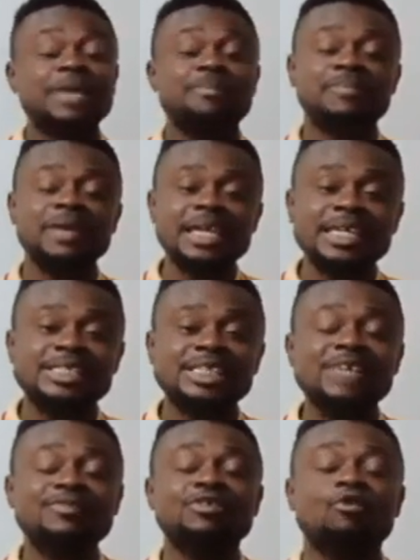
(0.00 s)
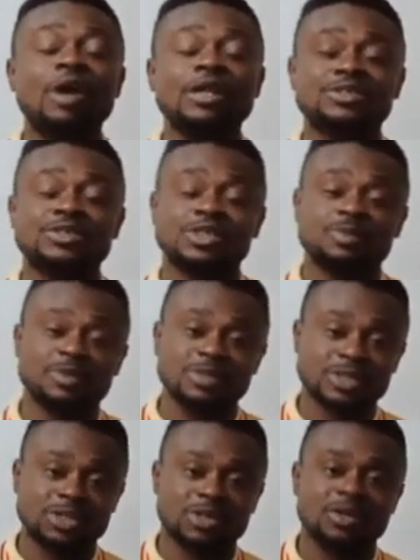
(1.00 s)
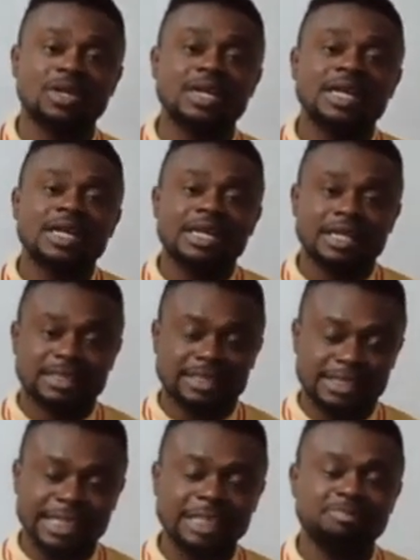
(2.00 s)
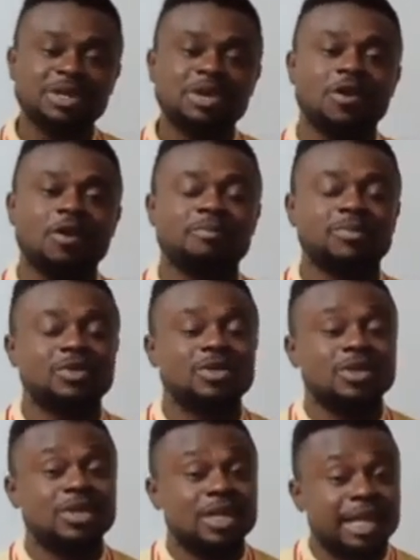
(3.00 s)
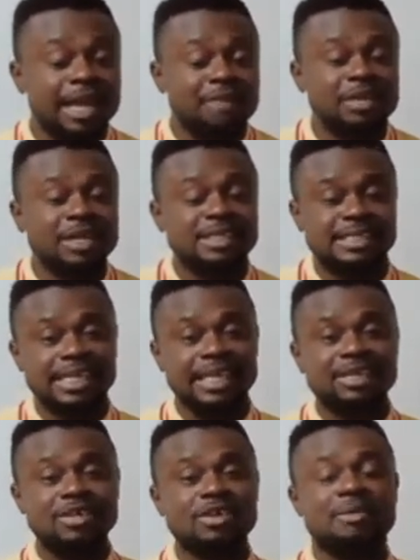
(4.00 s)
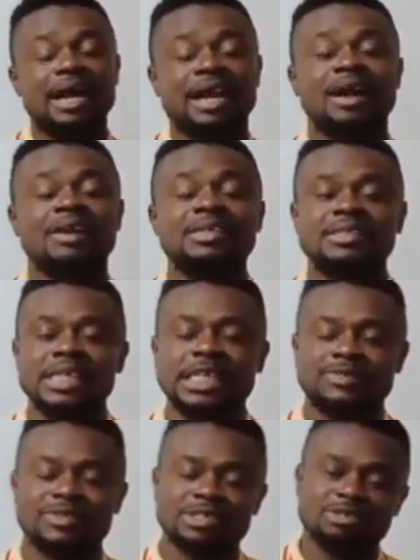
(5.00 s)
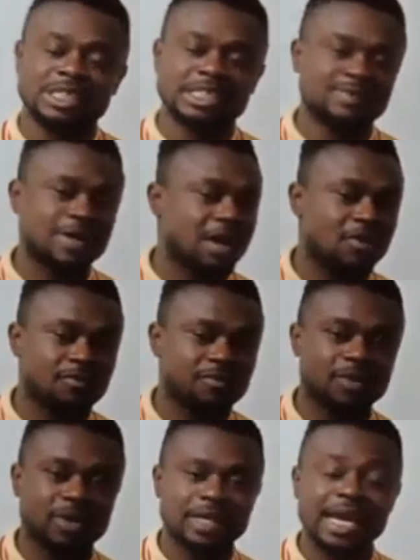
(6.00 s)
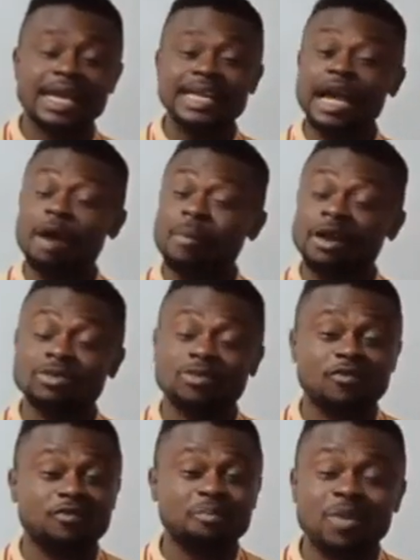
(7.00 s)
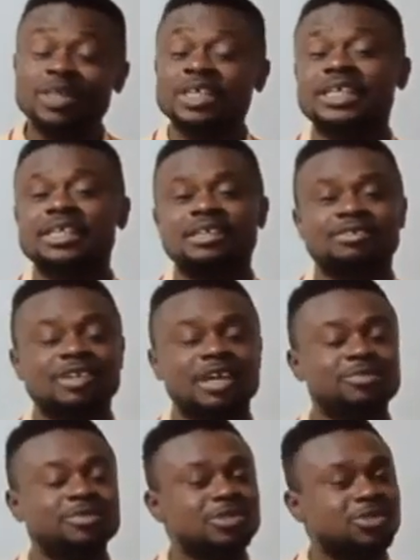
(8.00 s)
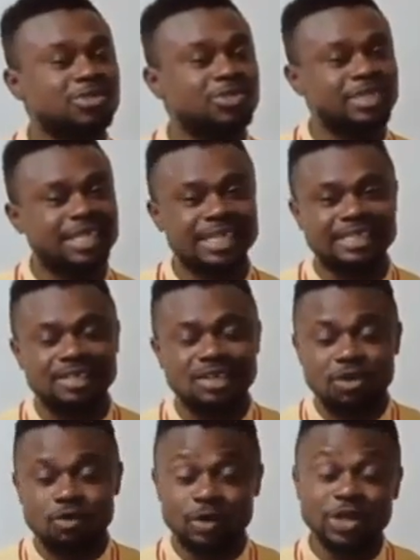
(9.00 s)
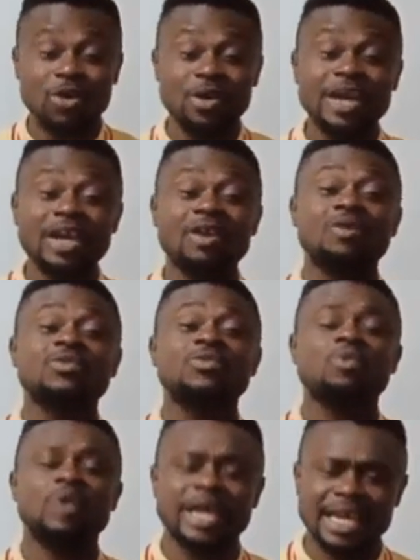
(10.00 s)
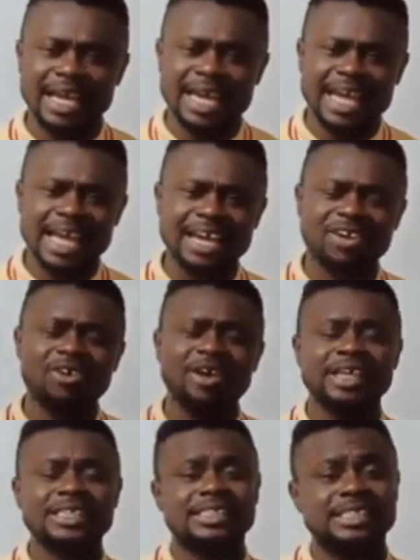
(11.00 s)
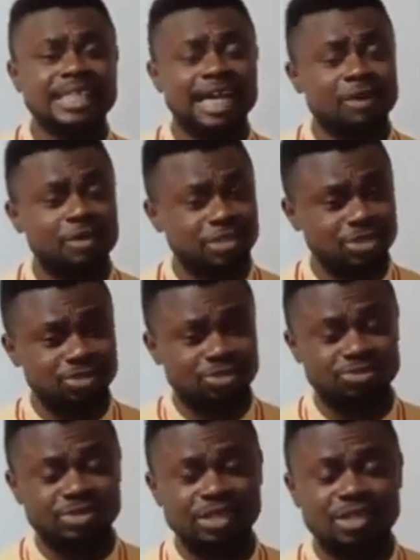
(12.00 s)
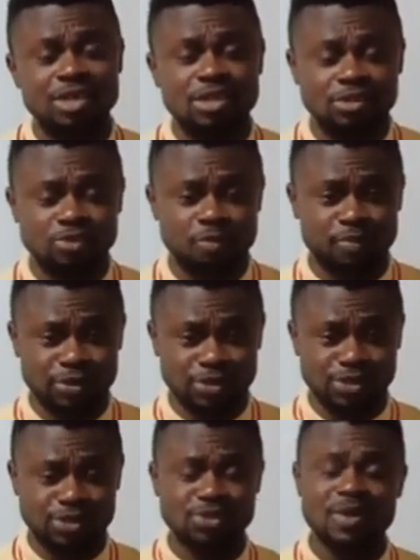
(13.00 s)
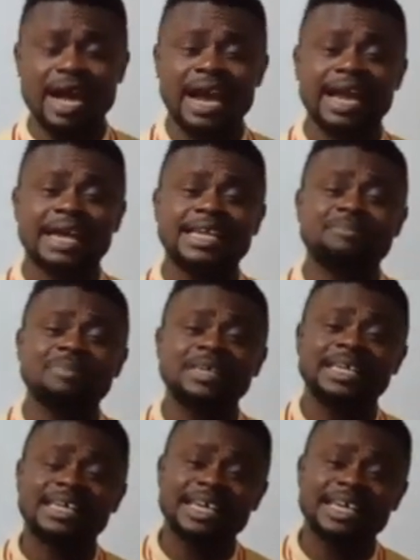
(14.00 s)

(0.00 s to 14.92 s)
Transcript: Please, if you want to sponsor, chat me up. Let me send you account details for transfer of money. Any amount of money you're able to donate will go a long way encouraging our children to pursue academic